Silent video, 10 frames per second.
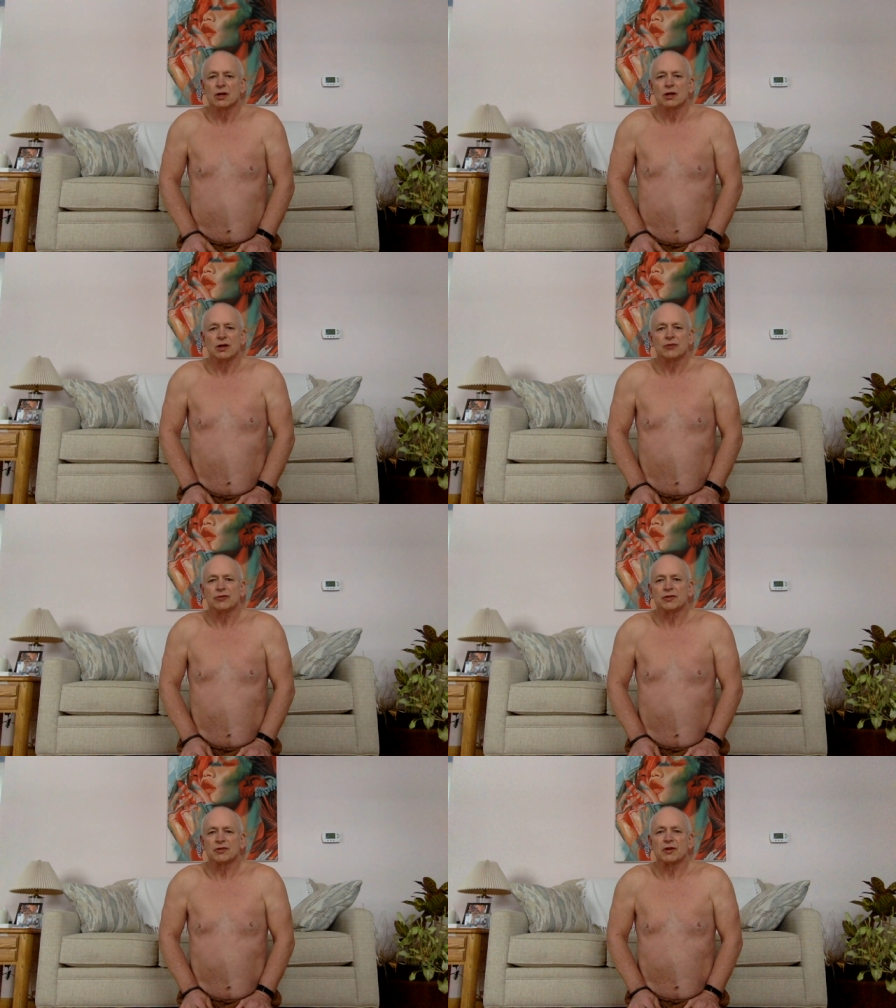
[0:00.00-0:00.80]
it's
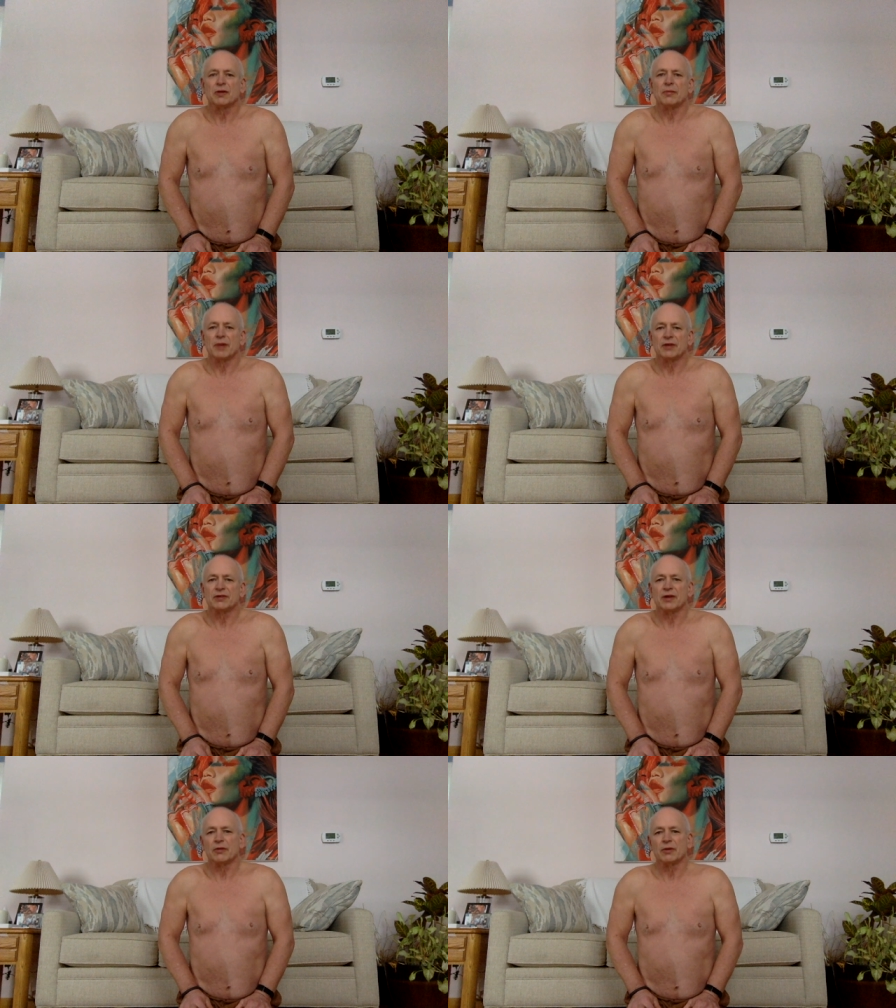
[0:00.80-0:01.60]
just going to mess
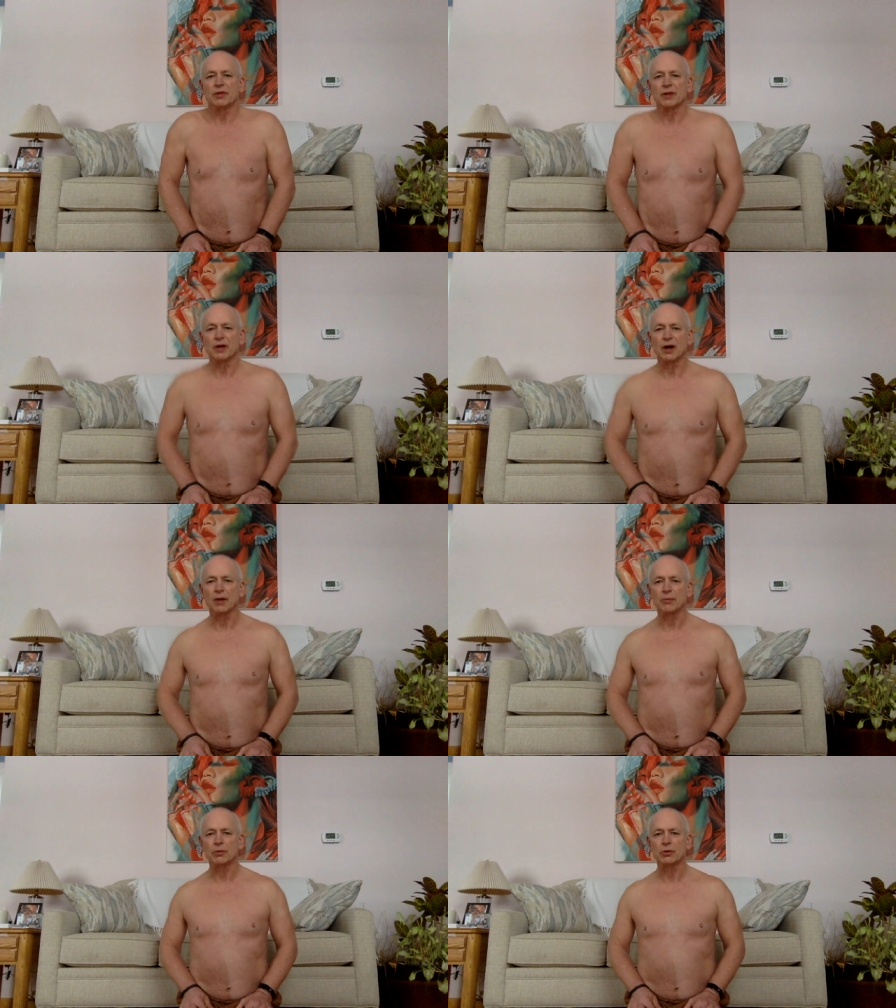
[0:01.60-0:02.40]
everything
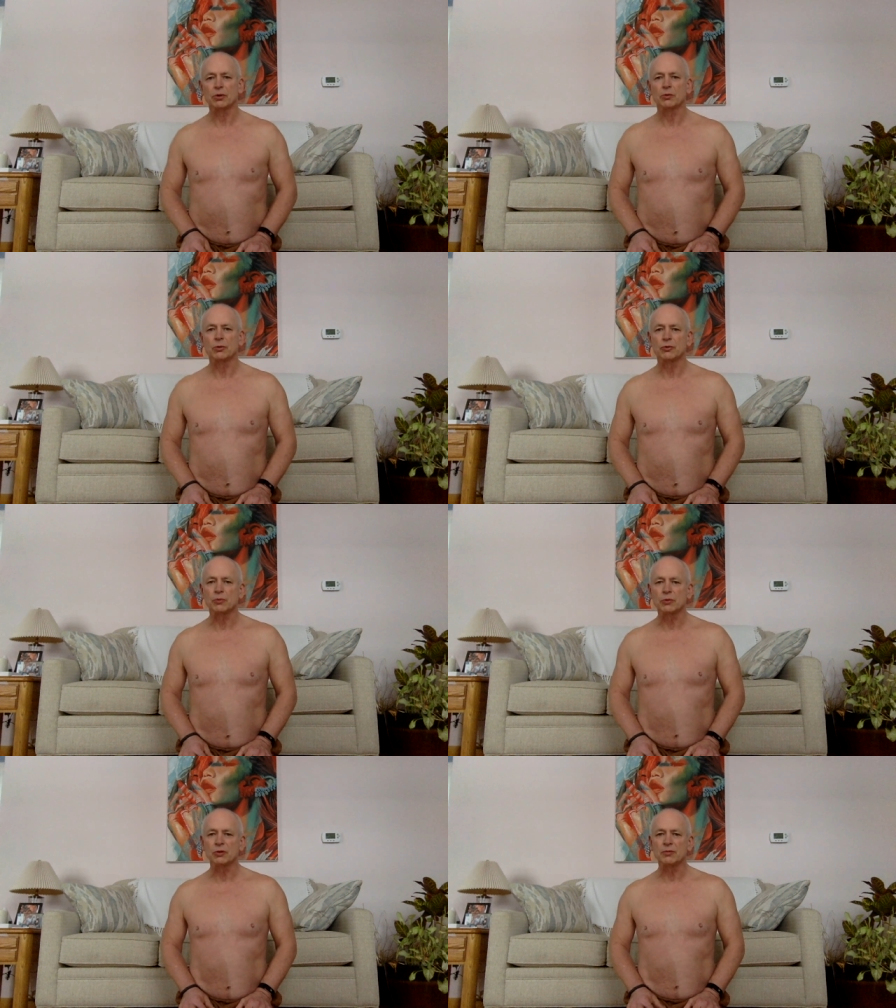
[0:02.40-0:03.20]
up, which
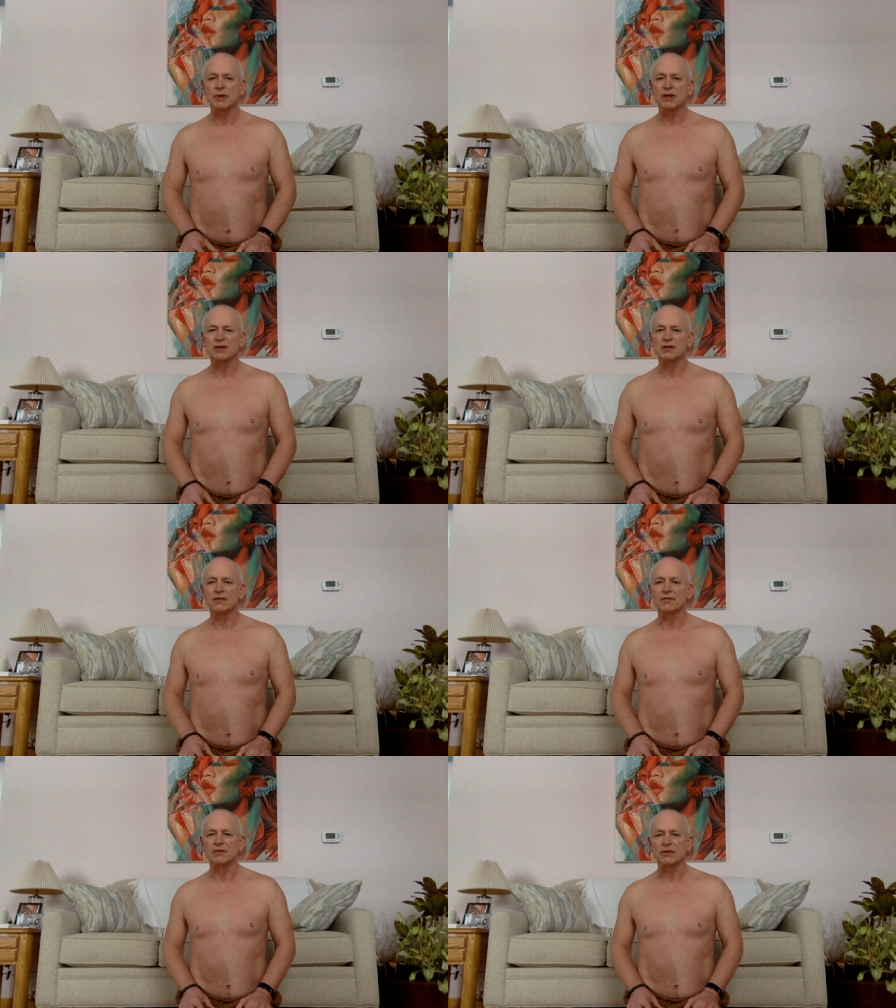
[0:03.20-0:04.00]
really makes
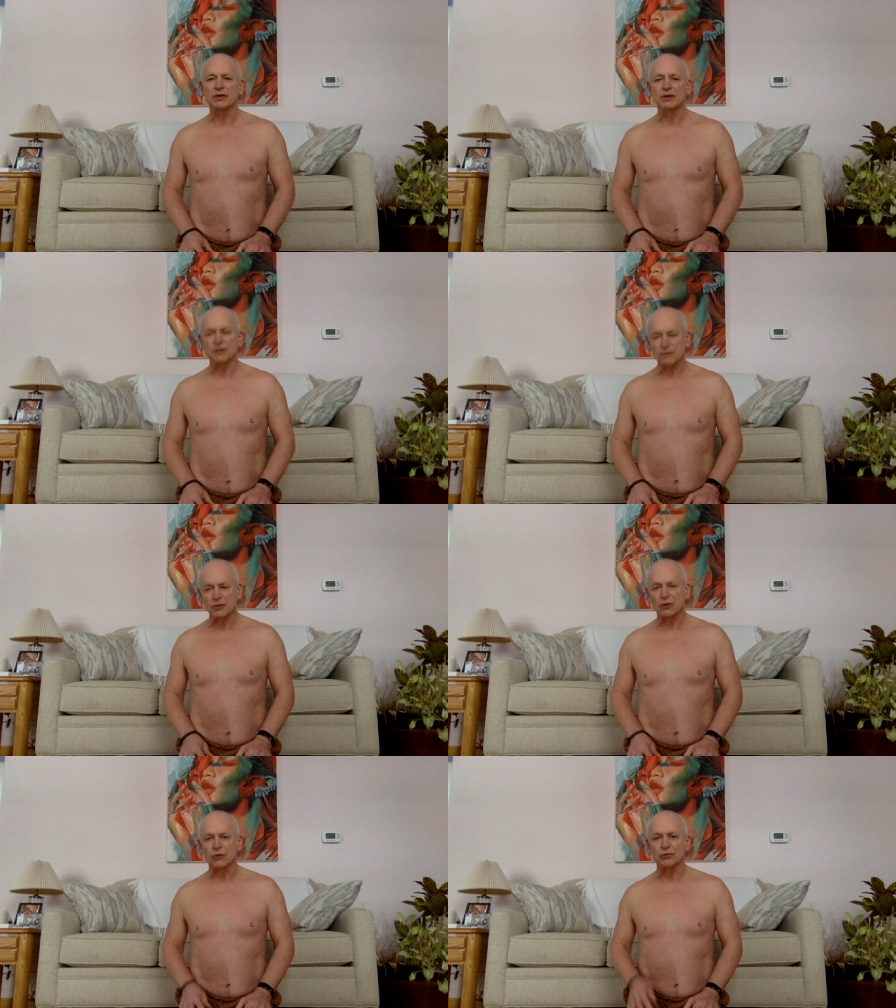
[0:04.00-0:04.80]
it very
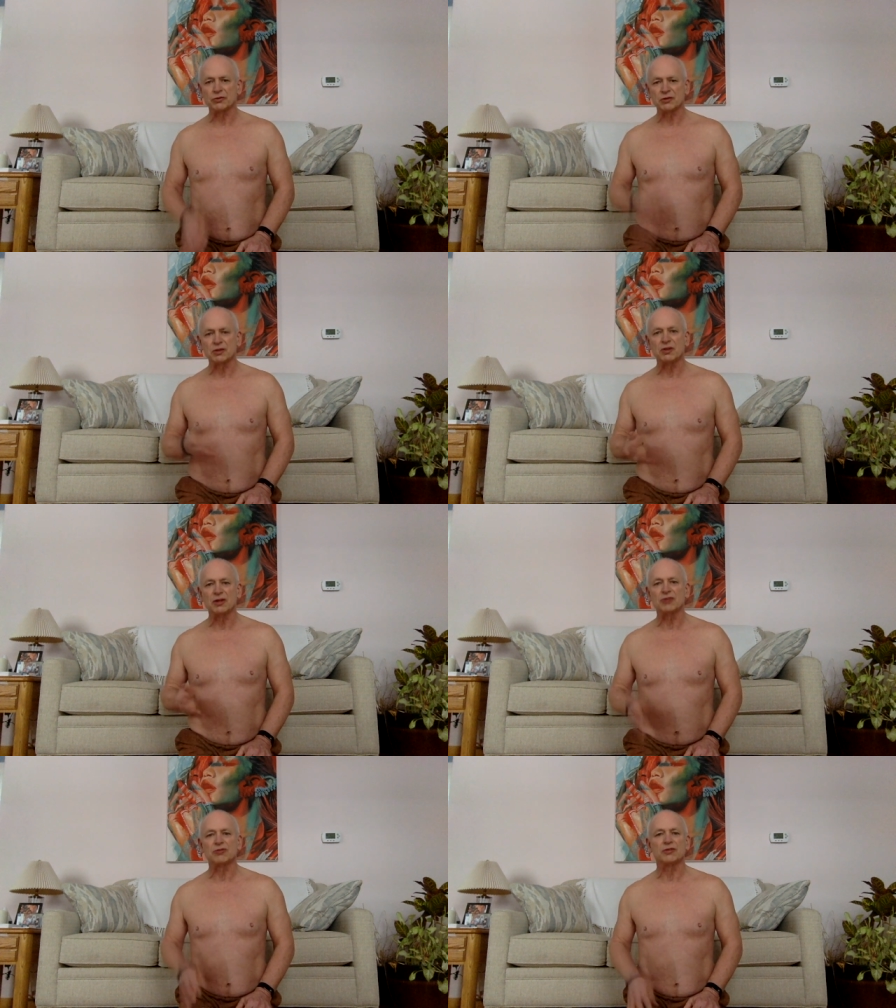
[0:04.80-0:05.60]
difficult to
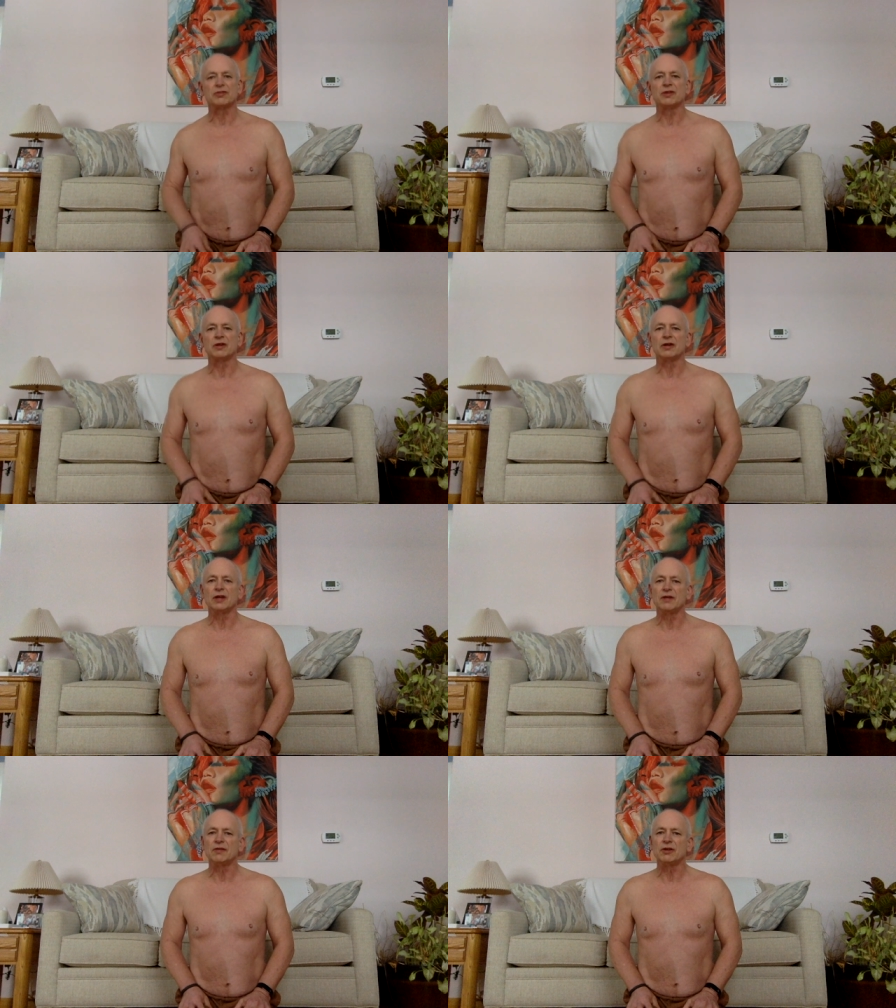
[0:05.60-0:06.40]
teach this in an
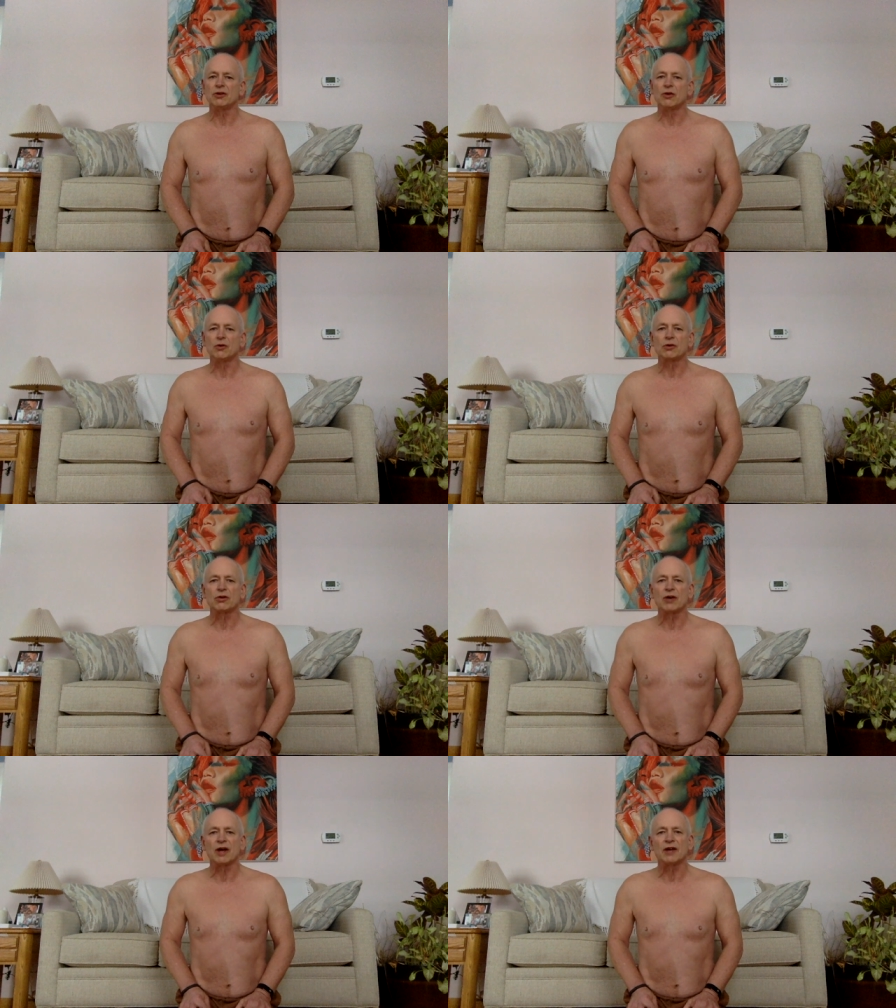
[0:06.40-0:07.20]
evening yoga
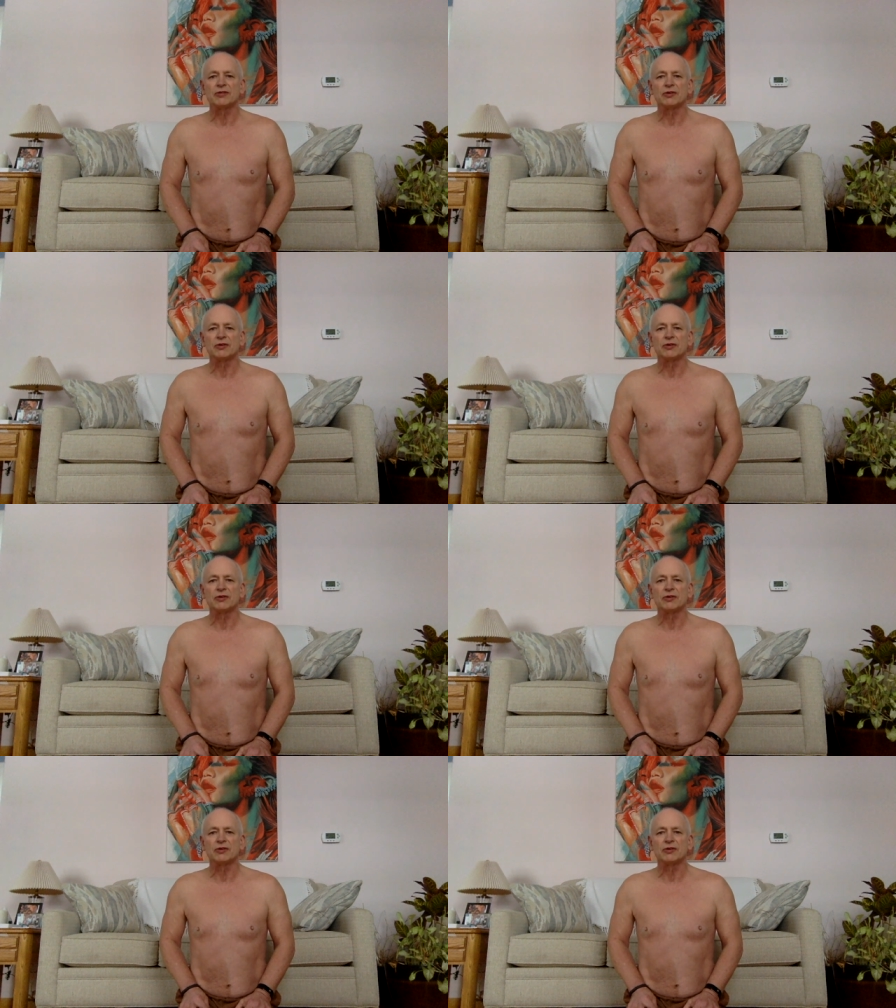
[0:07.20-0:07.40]
class.